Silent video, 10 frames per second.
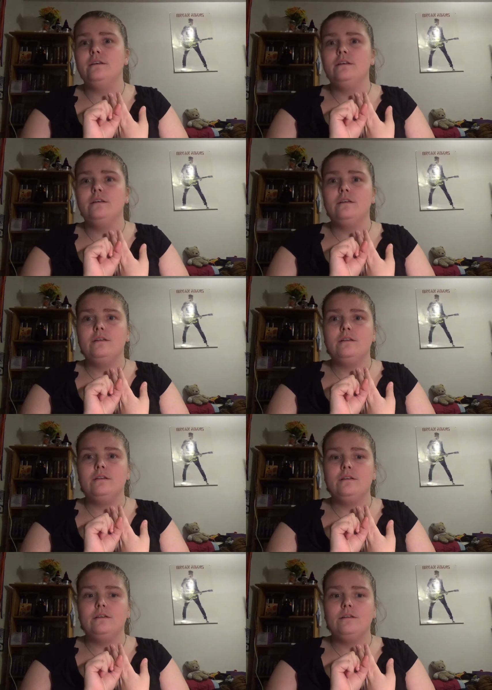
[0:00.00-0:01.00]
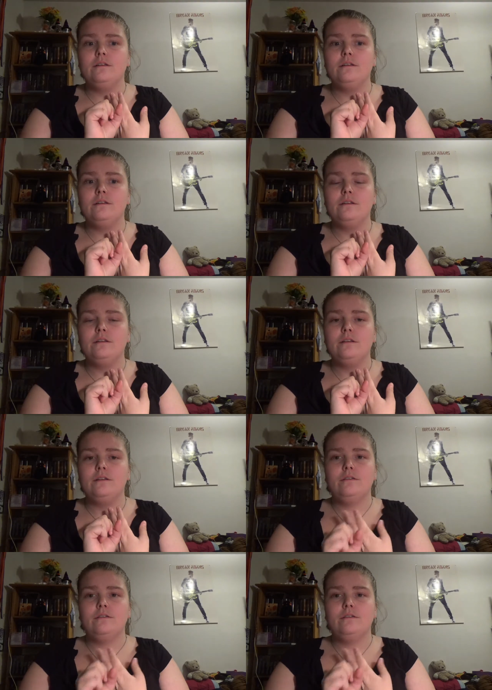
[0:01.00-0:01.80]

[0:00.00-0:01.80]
[no speech]